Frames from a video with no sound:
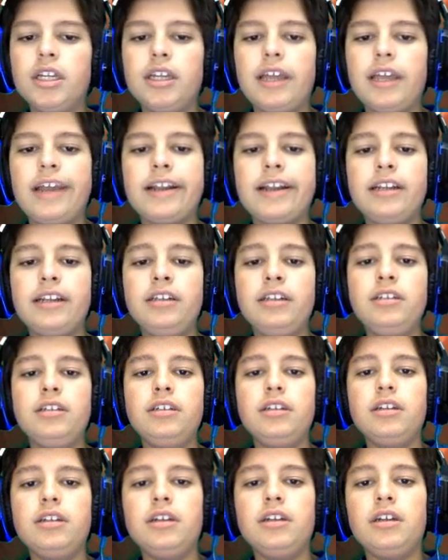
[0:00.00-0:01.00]
And
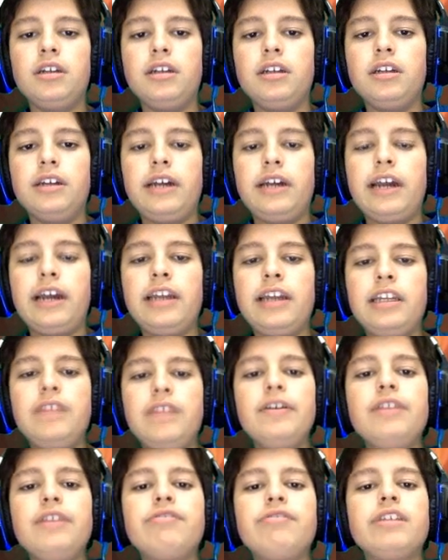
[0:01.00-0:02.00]

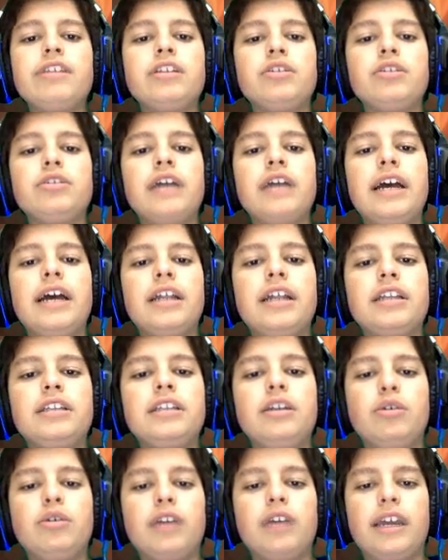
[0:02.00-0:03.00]
even if they do that,
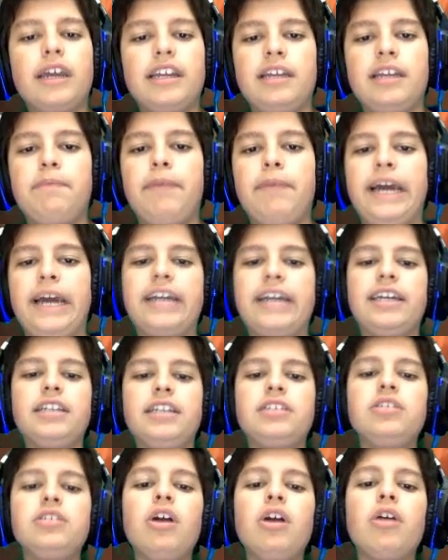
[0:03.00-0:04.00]
they'll get hit back.
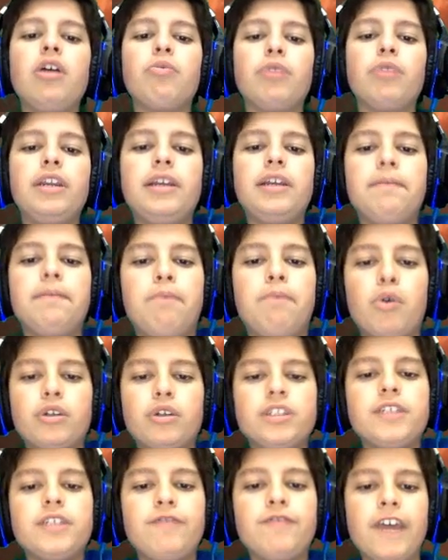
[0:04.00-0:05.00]
It's not a really
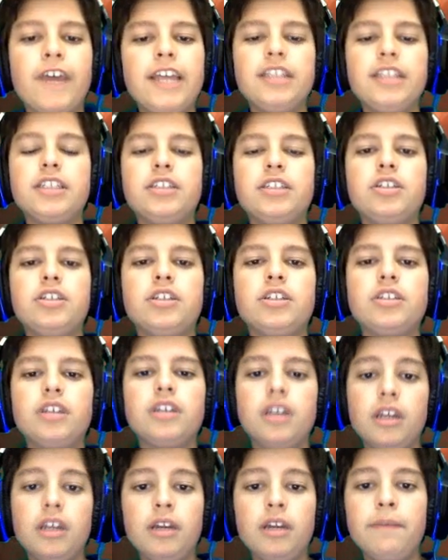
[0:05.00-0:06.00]
important effect, it's just
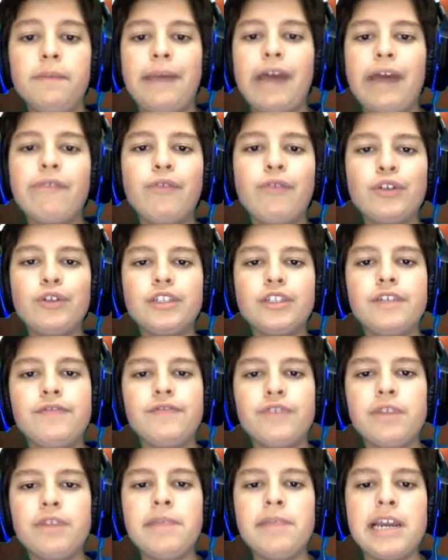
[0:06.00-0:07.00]
powerful as a
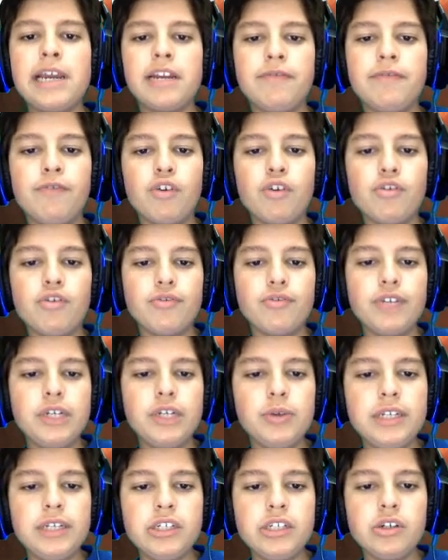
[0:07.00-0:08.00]
3-mana 4/3
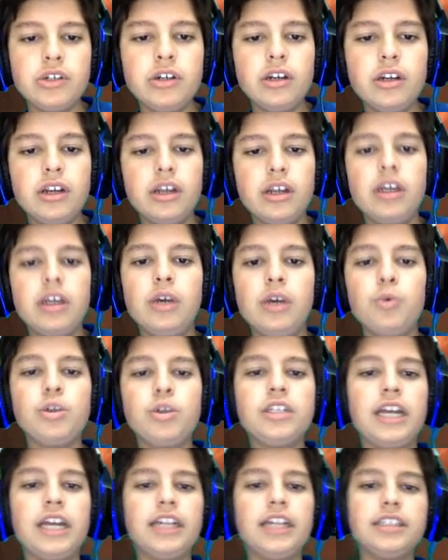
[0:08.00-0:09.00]
creature,
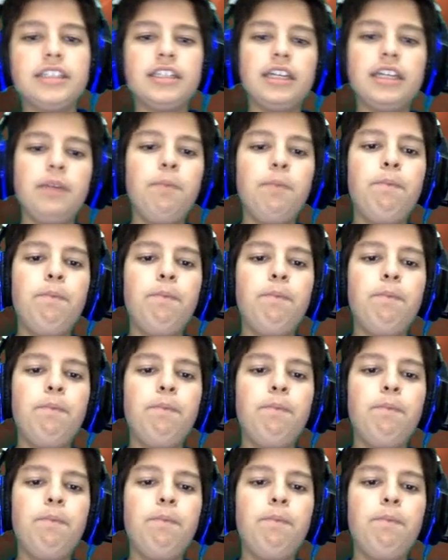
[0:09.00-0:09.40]
which has a